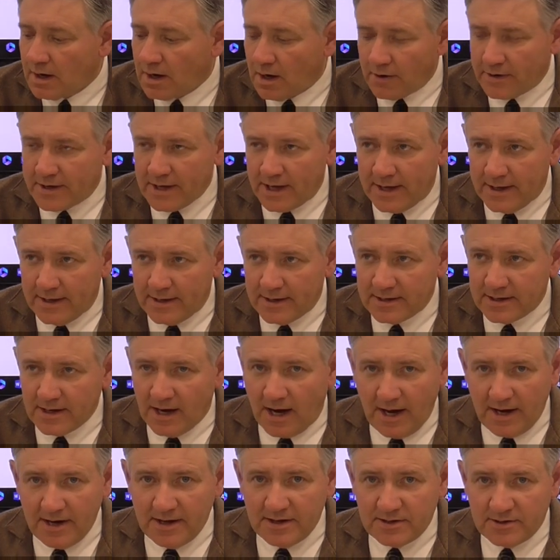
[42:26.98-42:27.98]
Okay,
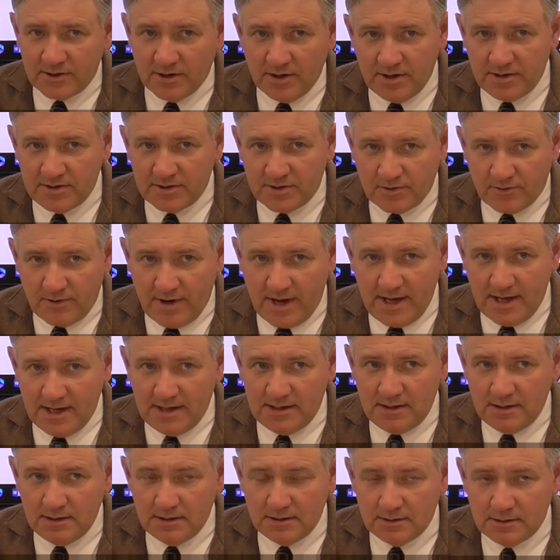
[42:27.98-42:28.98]
got it, good,
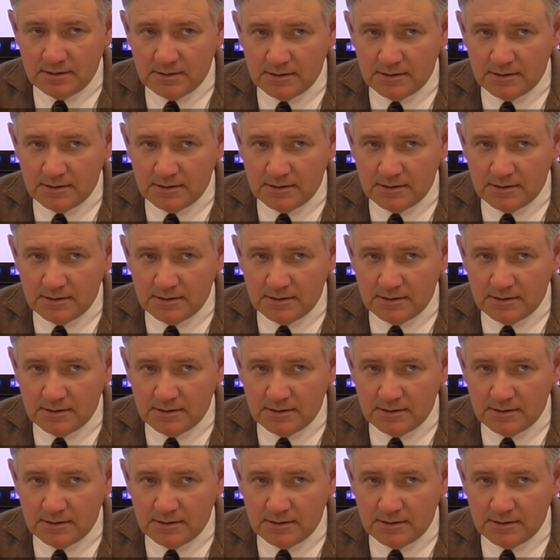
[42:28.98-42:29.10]
grand.